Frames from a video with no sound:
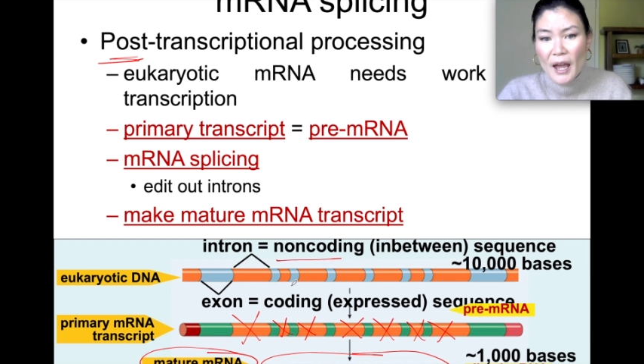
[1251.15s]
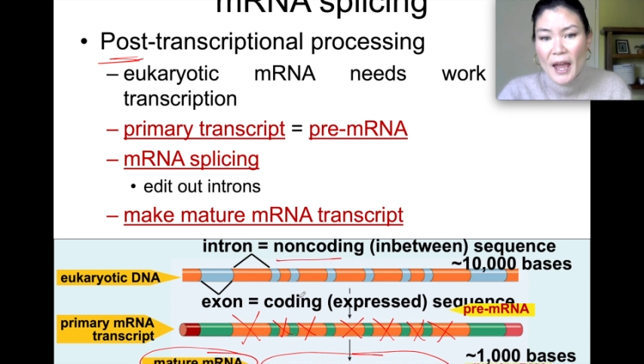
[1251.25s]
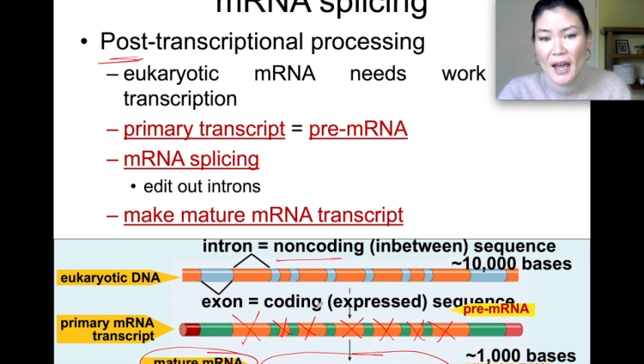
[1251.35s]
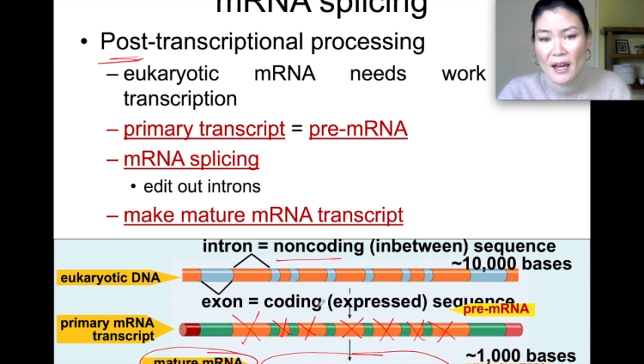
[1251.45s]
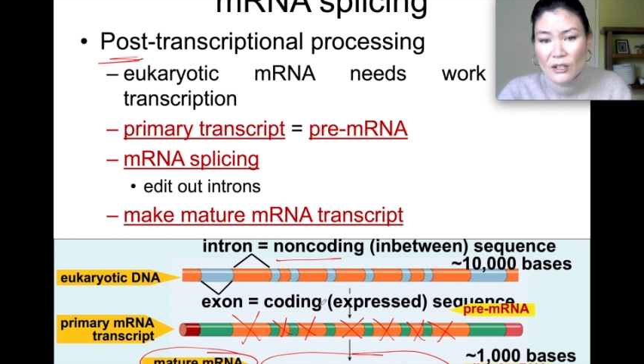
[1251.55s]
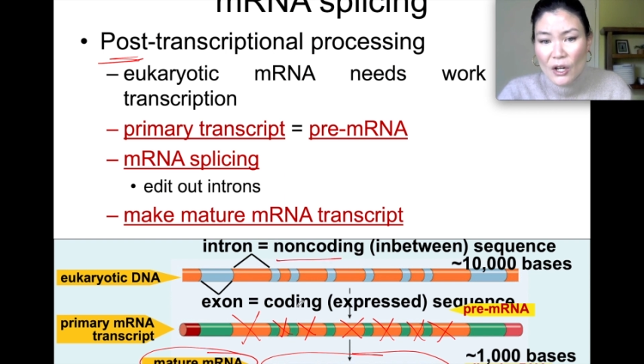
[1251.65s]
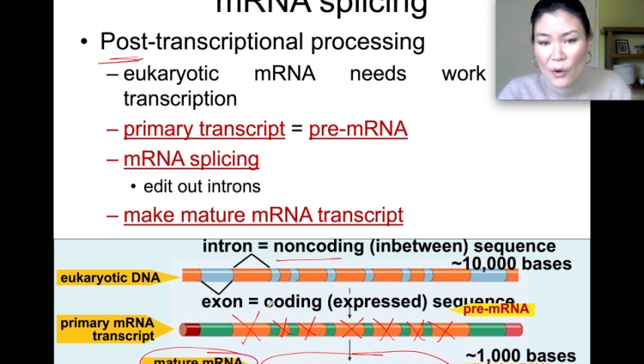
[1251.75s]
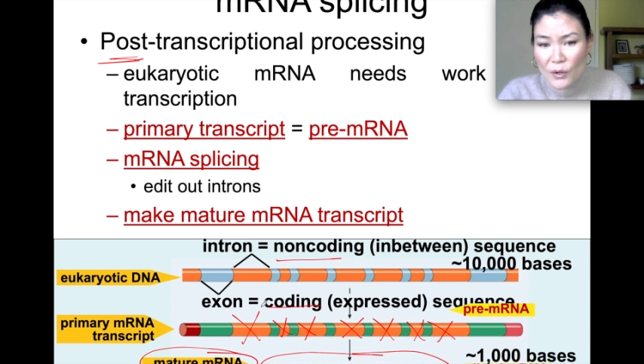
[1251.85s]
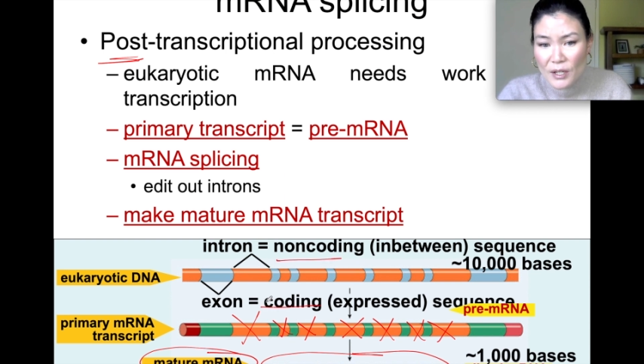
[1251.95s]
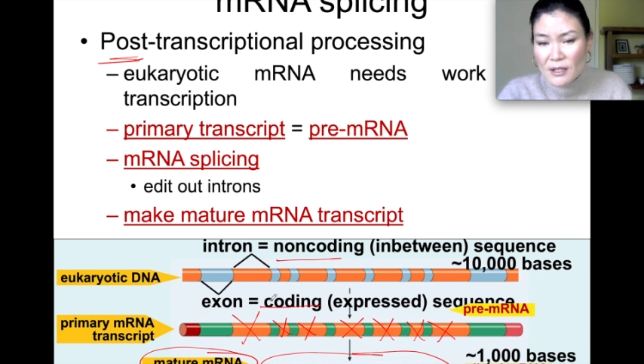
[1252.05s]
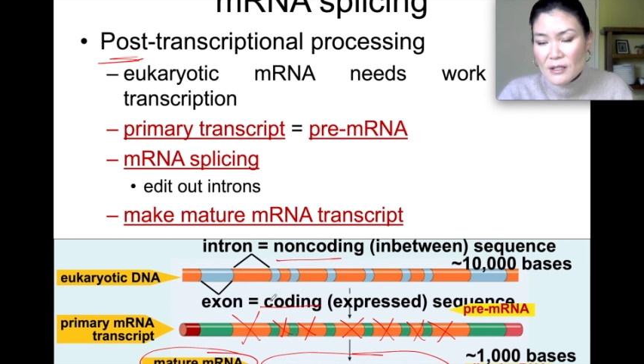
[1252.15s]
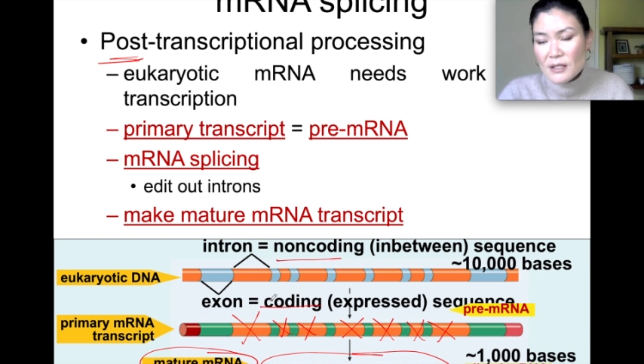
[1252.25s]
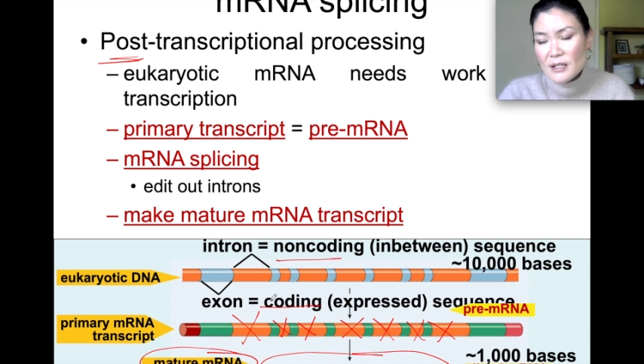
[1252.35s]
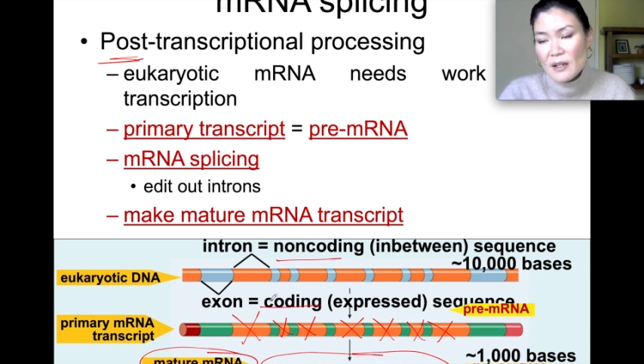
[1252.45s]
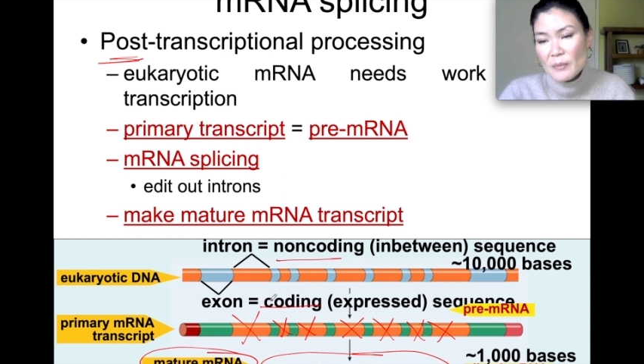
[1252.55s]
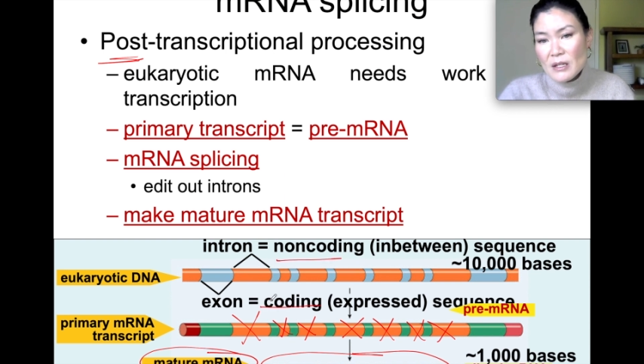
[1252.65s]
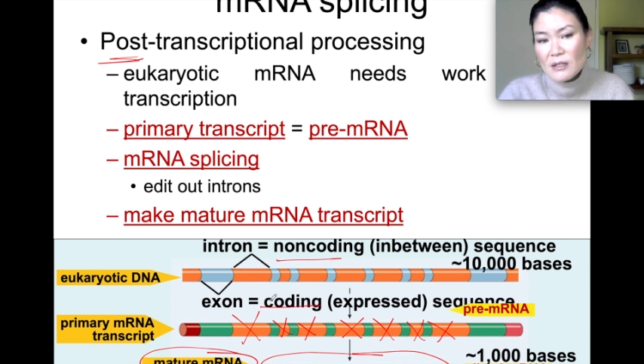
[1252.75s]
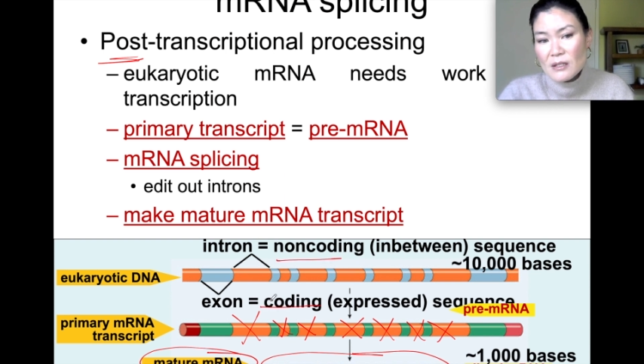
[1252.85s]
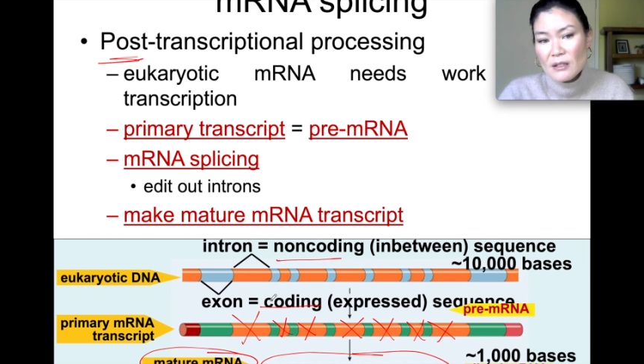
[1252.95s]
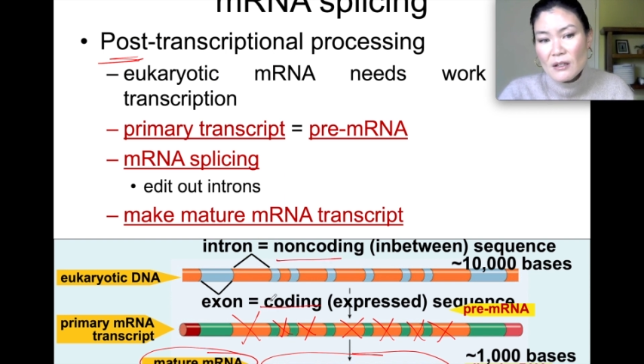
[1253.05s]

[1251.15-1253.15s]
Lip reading: and coding segments.